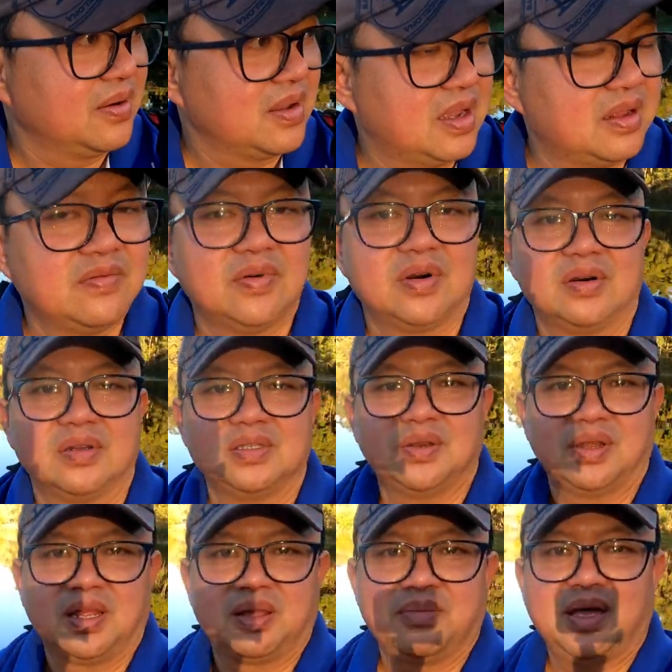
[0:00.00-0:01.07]
you again for
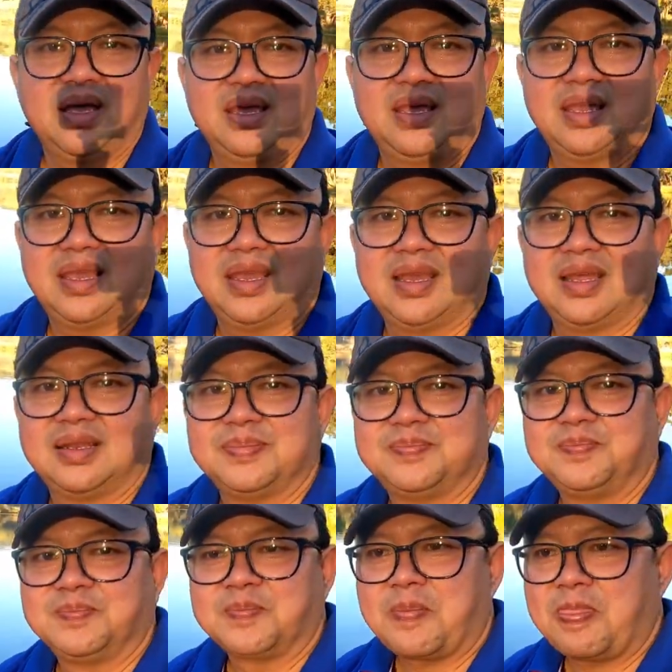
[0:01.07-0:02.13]
joining me, and
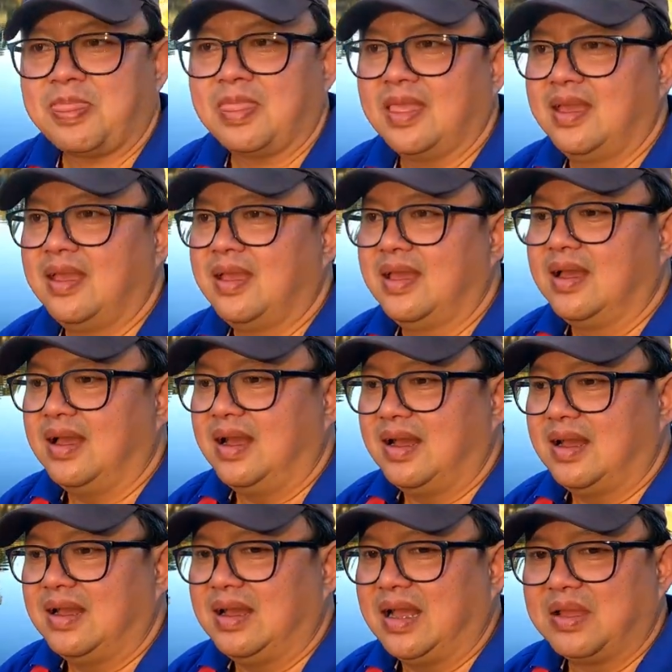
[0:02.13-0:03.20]

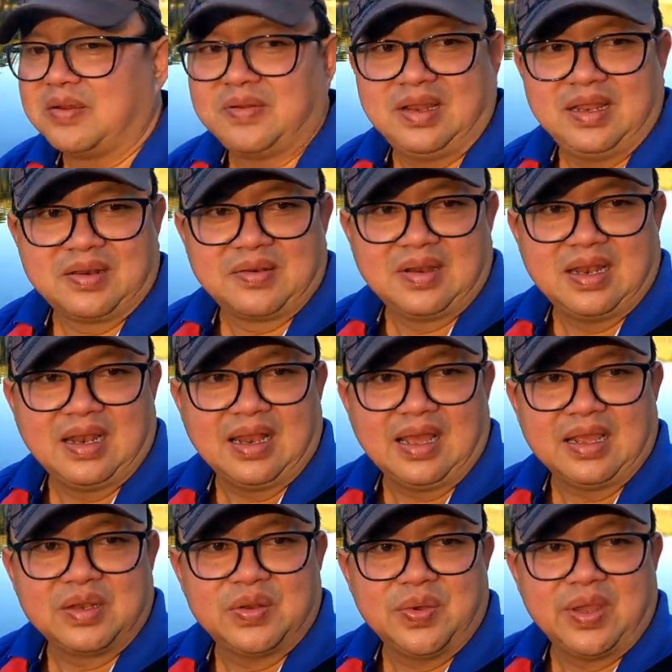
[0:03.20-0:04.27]
I really, really
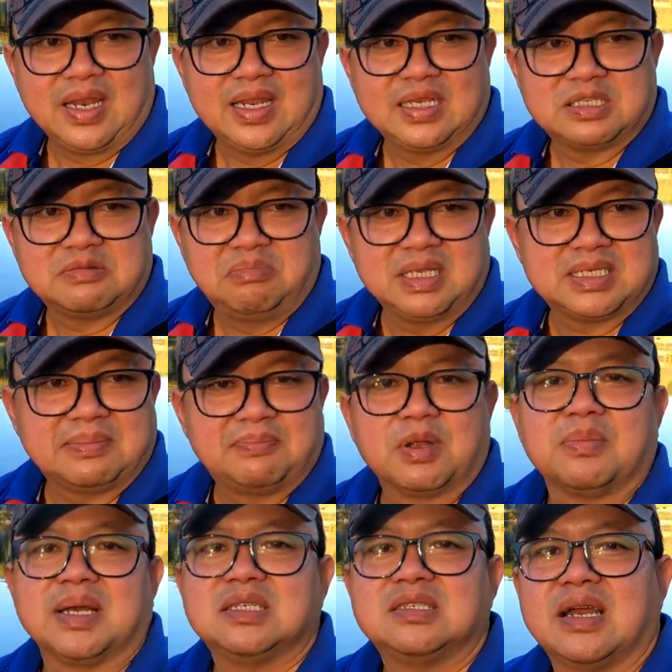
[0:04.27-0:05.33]
like doing this. Please
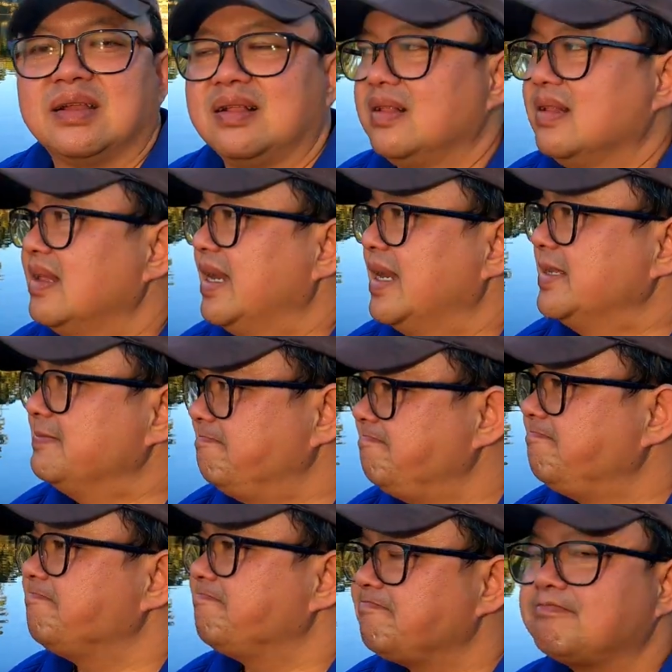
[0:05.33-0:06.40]
support my channel, and
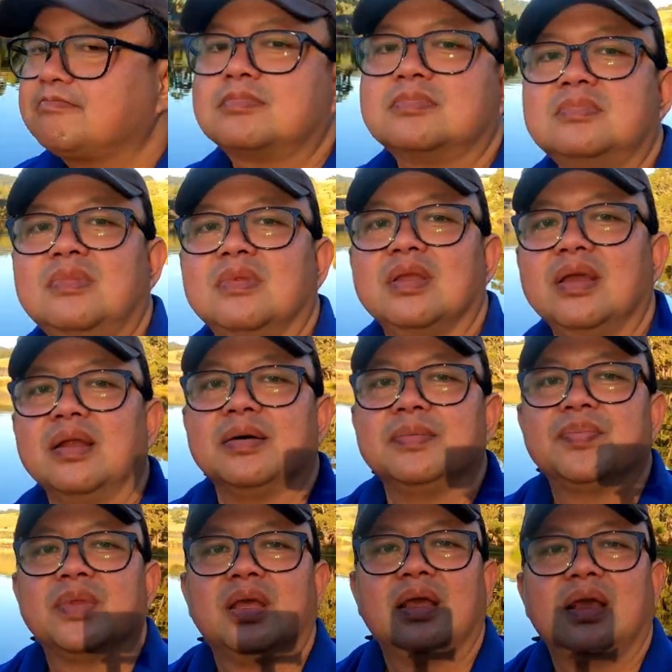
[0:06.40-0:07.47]
you know,
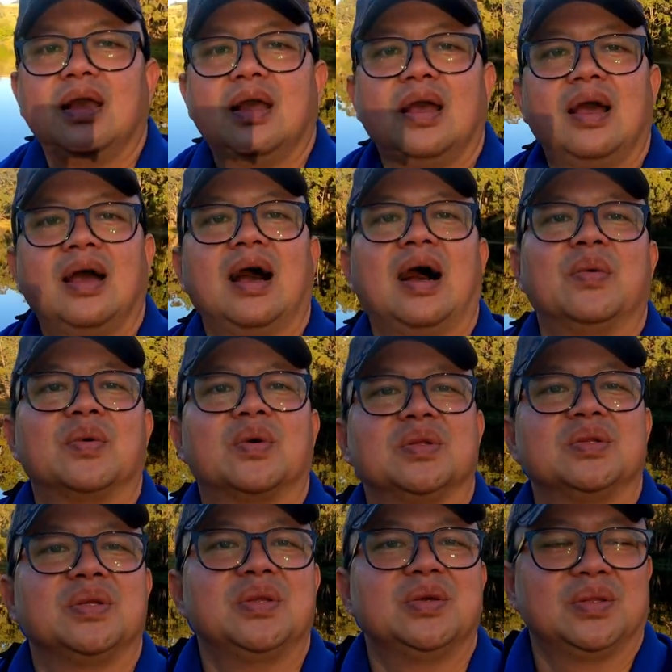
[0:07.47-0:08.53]
I will
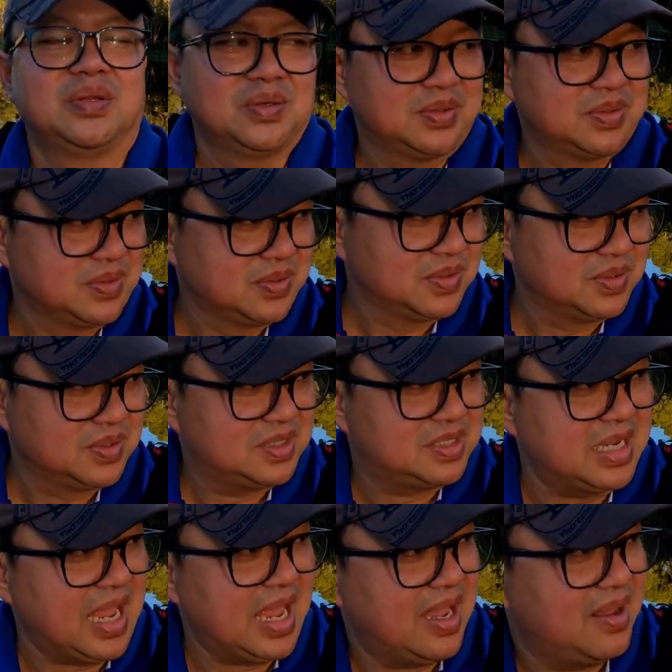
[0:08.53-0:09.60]
continue to
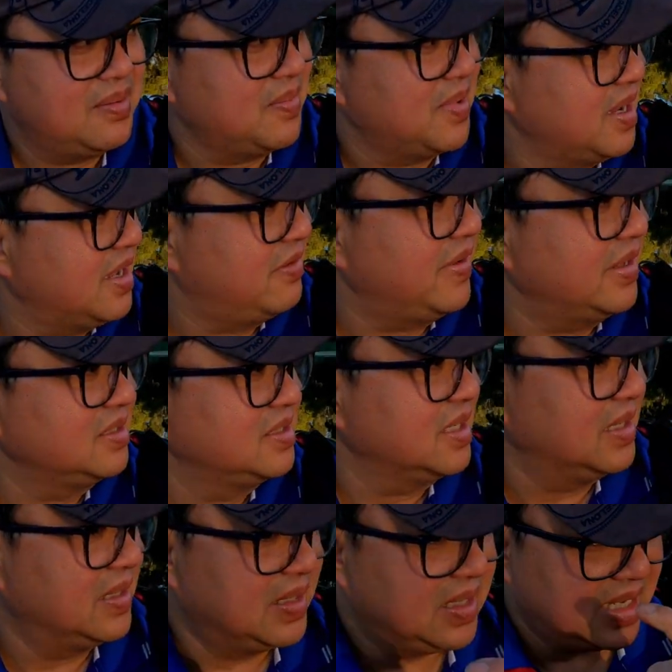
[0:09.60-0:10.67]
share my
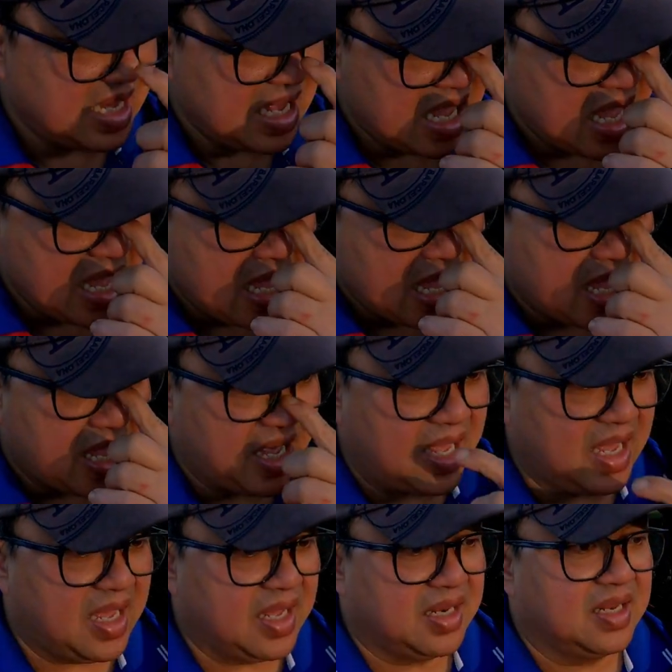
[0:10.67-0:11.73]
adventure.
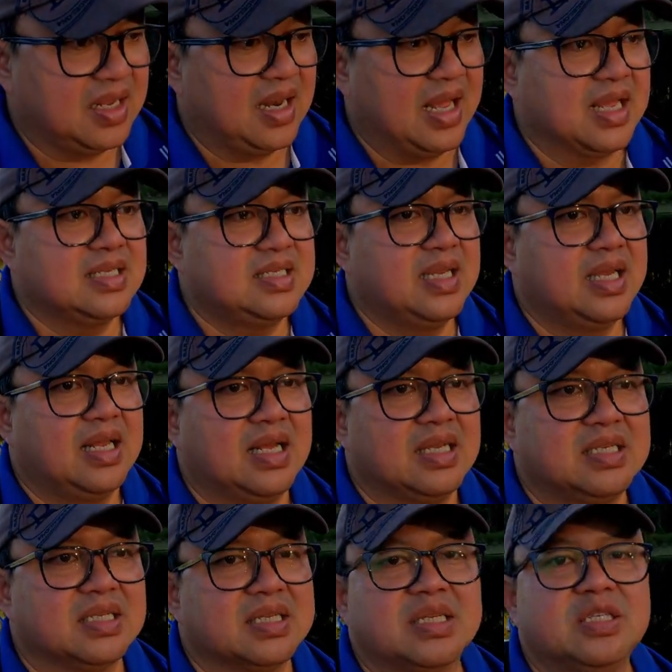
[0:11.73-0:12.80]
And like I said,
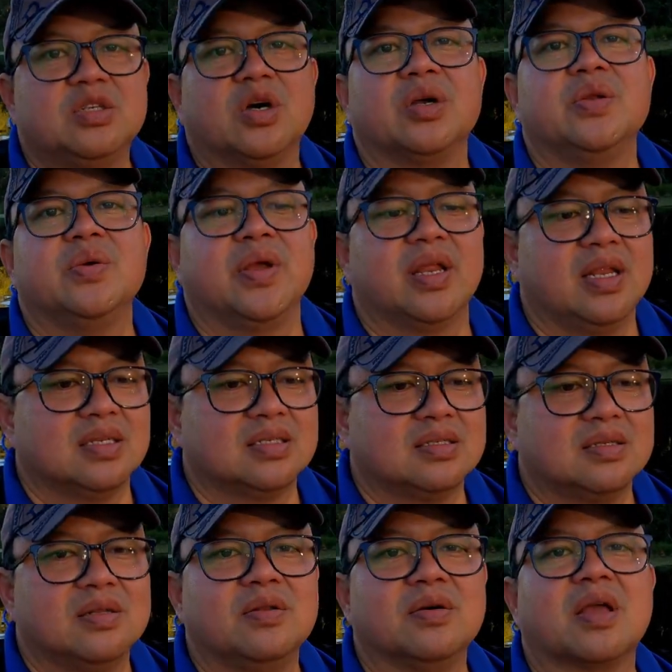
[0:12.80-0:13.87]
I just enjoy doing
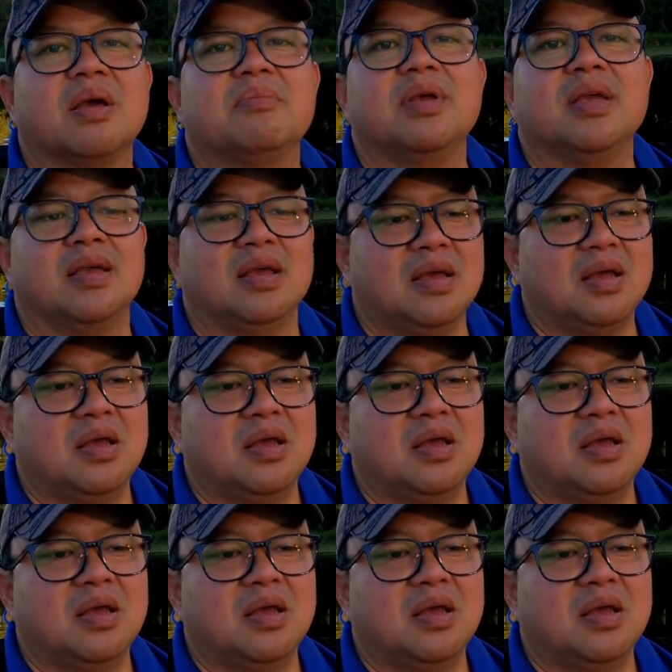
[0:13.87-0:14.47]
this. Look at me,